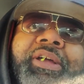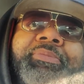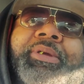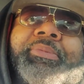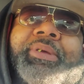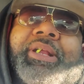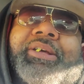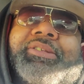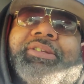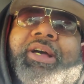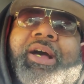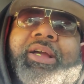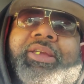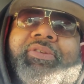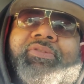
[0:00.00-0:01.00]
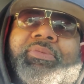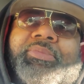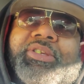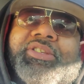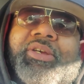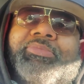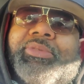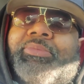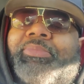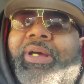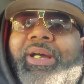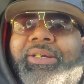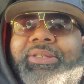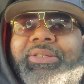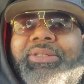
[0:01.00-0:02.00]
like maybe that's God giving me something
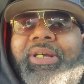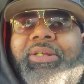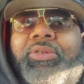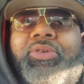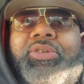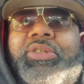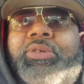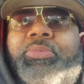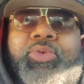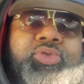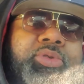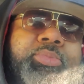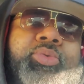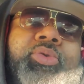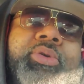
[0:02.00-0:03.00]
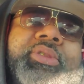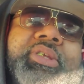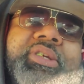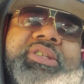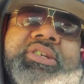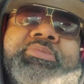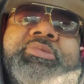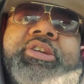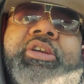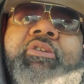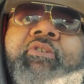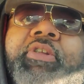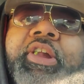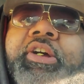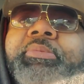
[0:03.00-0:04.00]
back since I lost the most important thing to me.
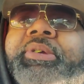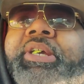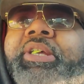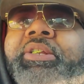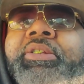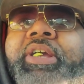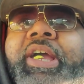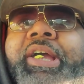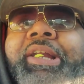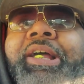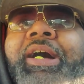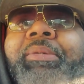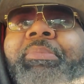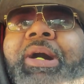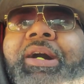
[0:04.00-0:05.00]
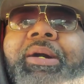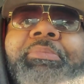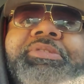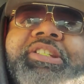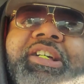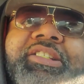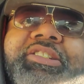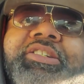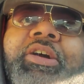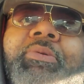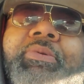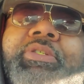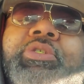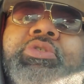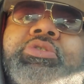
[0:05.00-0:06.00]
You know what I mean? And I'm telling y'all,
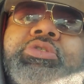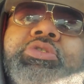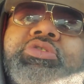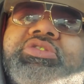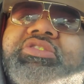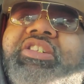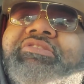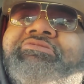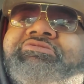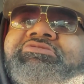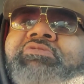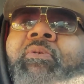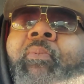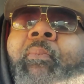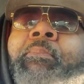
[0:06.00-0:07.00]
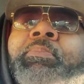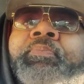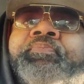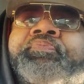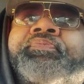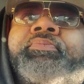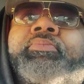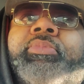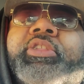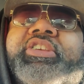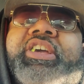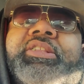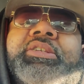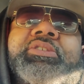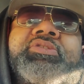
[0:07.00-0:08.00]
when you lose things,
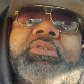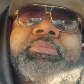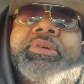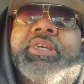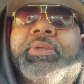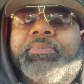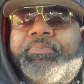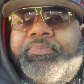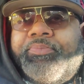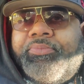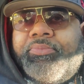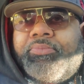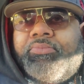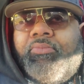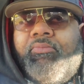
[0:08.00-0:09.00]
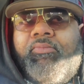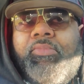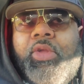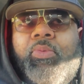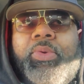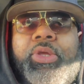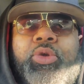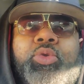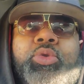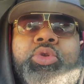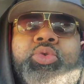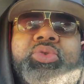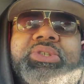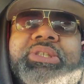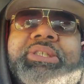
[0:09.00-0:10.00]
take this from me. When you
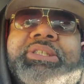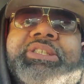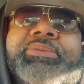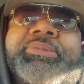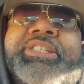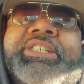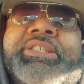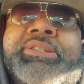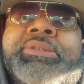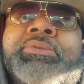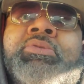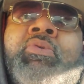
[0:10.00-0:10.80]
lose things, man,